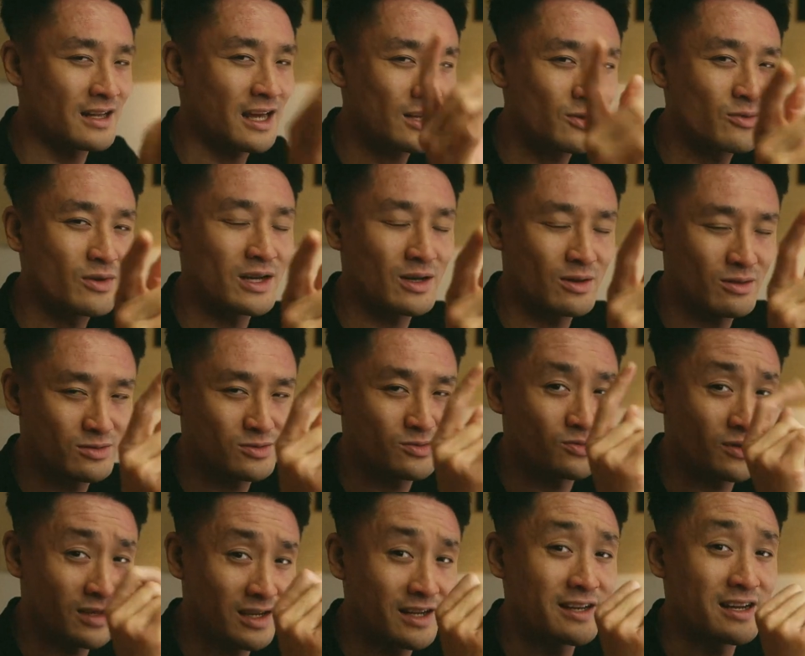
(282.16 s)
That green looks
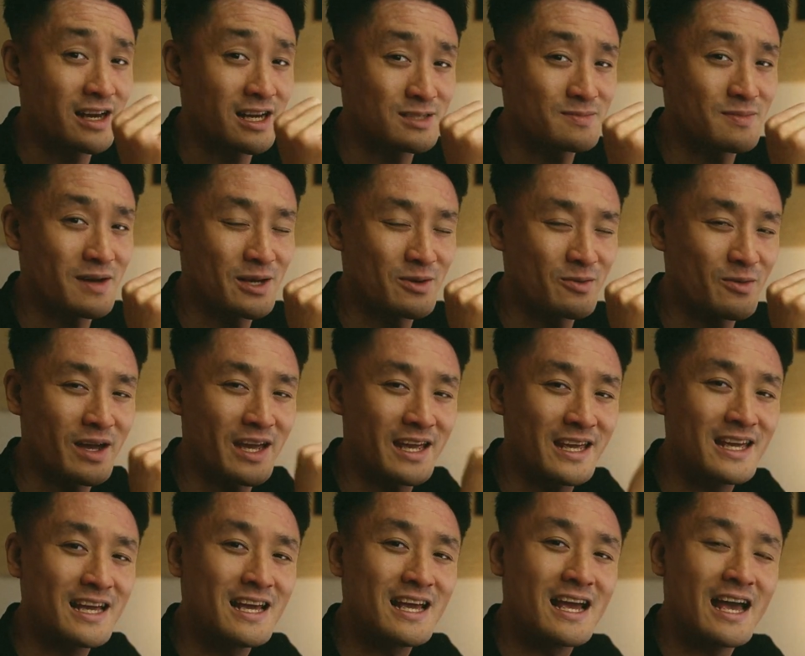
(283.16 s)
really nice, by the
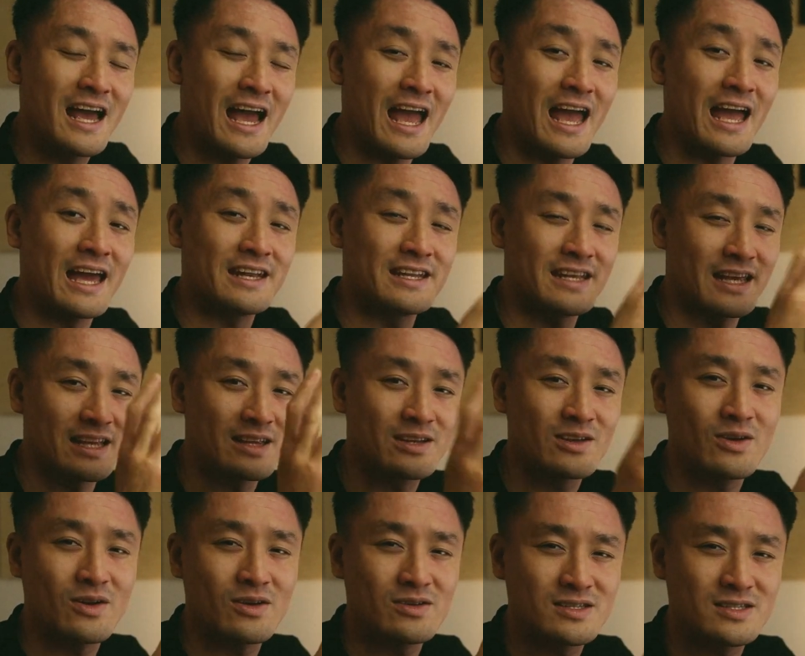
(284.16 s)
way, and it
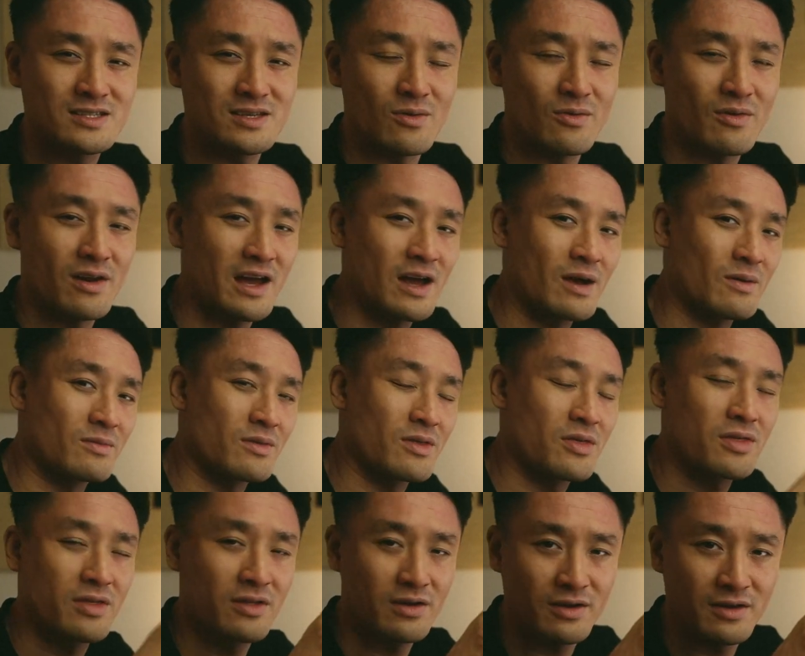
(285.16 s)
costs around
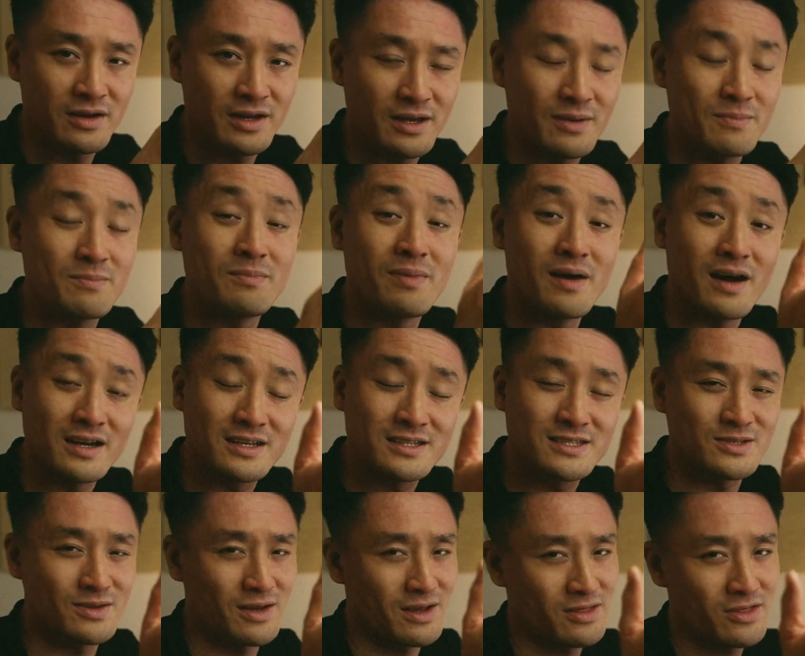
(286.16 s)
30 bucks,
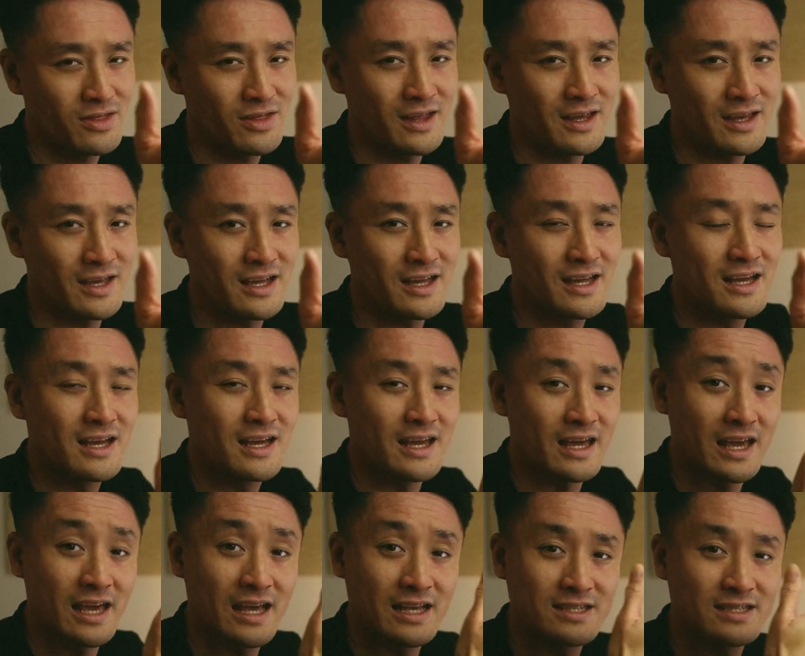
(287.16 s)
so I think
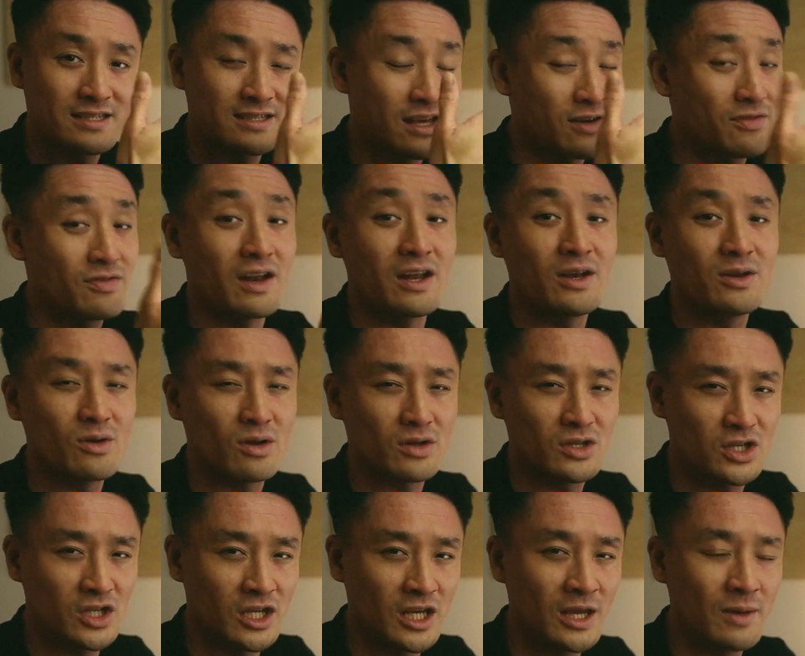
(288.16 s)
it's definitely not
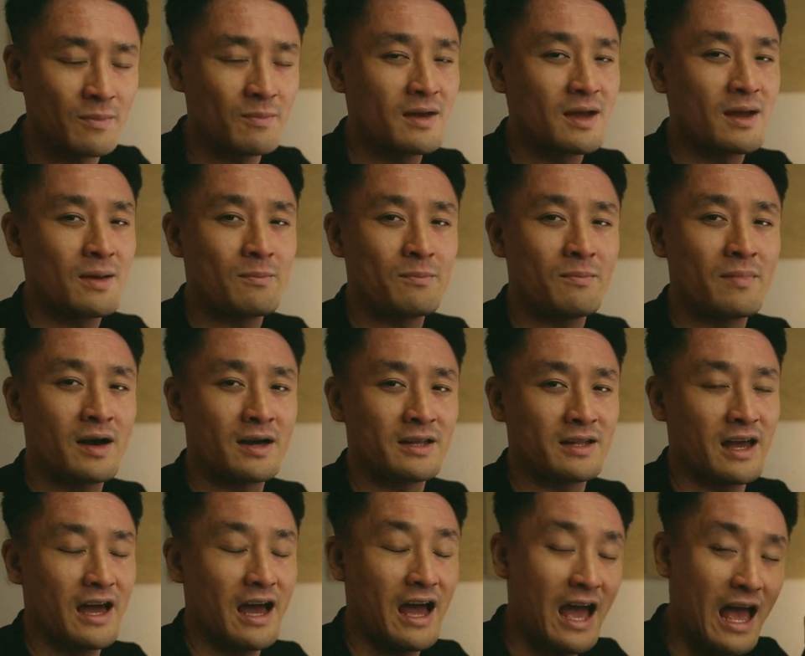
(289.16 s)
cheap, but
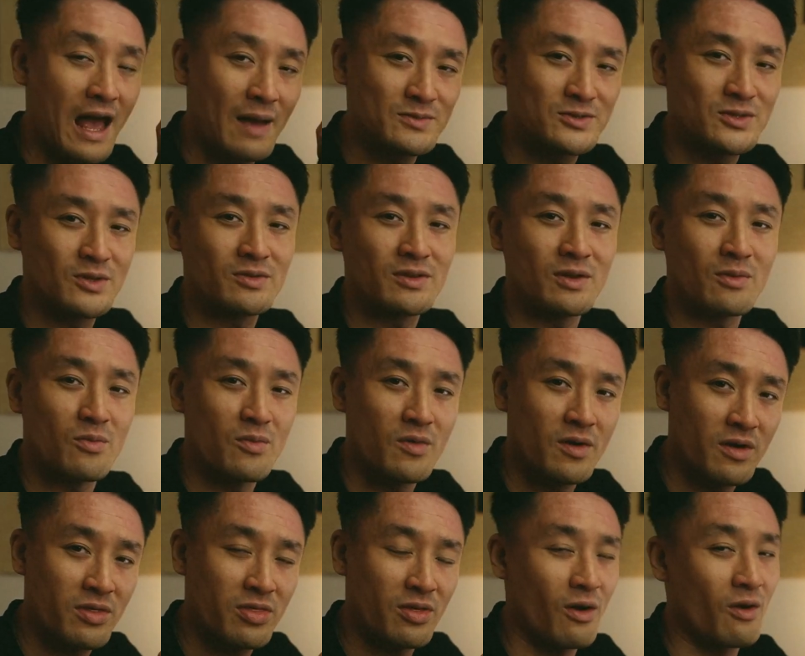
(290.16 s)
absolutely
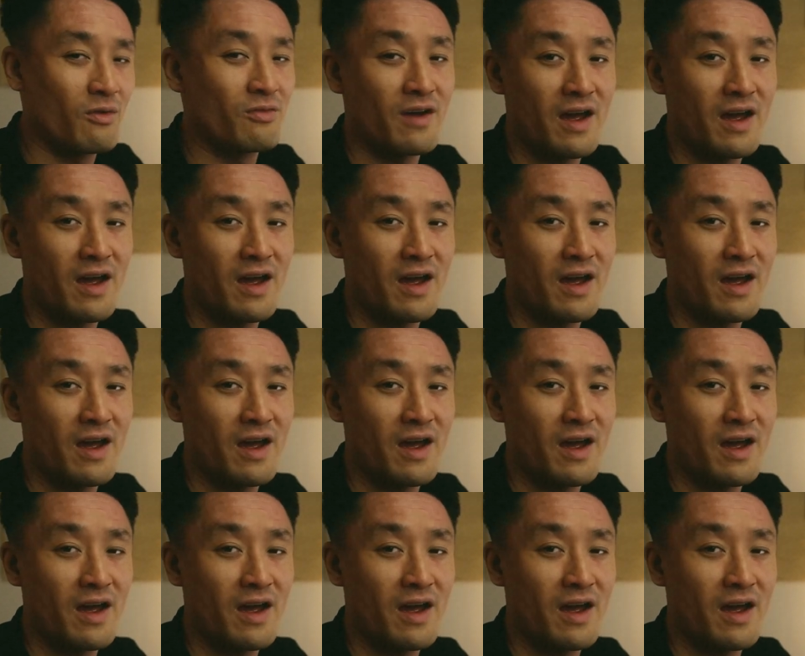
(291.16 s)
worth of